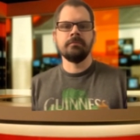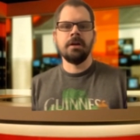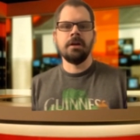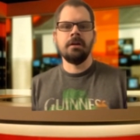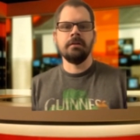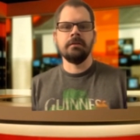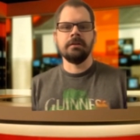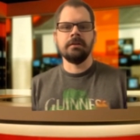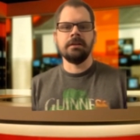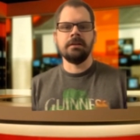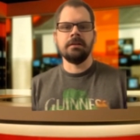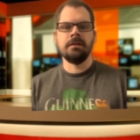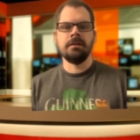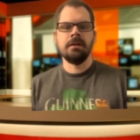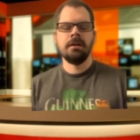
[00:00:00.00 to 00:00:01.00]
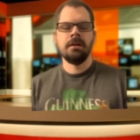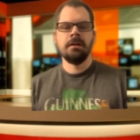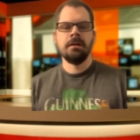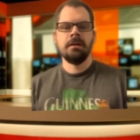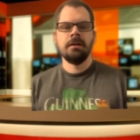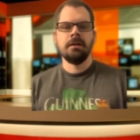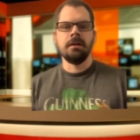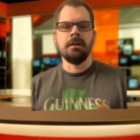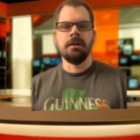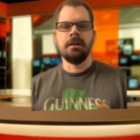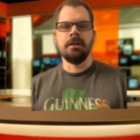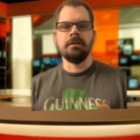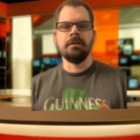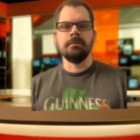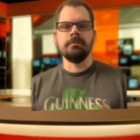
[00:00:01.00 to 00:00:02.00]
all the
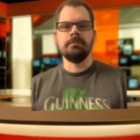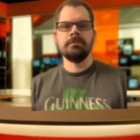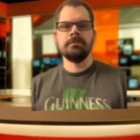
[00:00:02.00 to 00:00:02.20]
um,